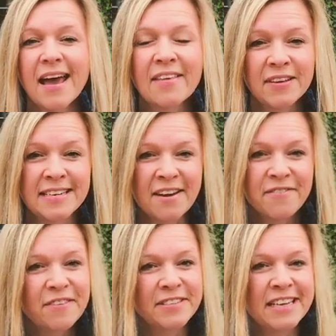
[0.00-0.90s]
At the
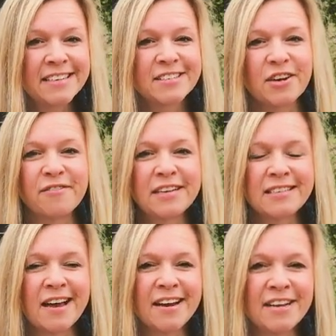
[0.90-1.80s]
10:15 service
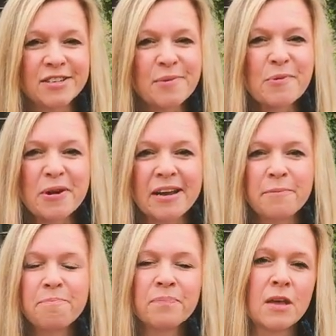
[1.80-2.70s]
on Easter
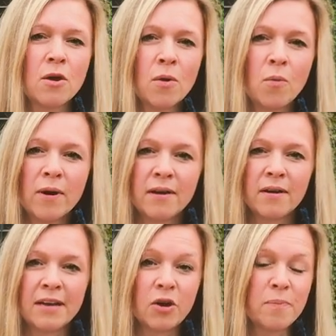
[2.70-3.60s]
morning,
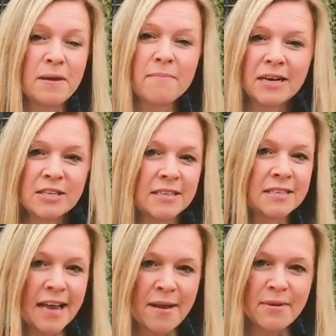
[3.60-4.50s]
it'll be much the
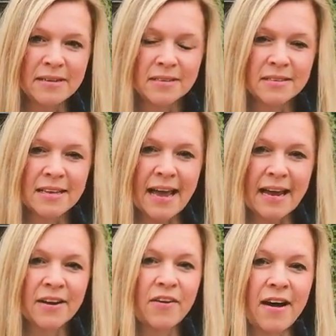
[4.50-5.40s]
same as the
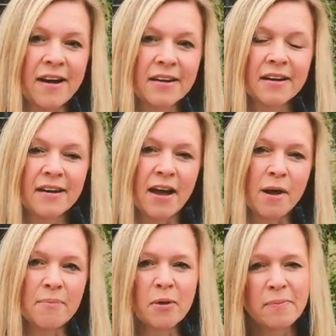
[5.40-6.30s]
8 o'clock.
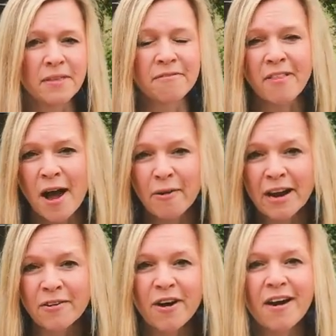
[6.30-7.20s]
There'll be the
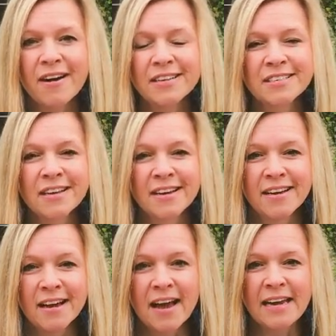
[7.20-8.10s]
flowering cross,
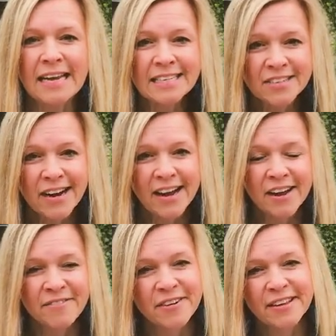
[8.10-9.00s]
an Easter egg
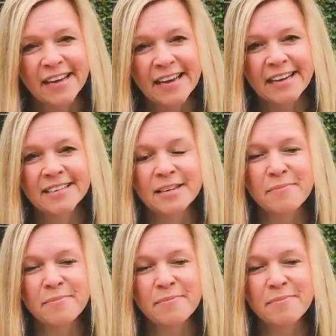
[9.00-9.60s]
hunt for the kids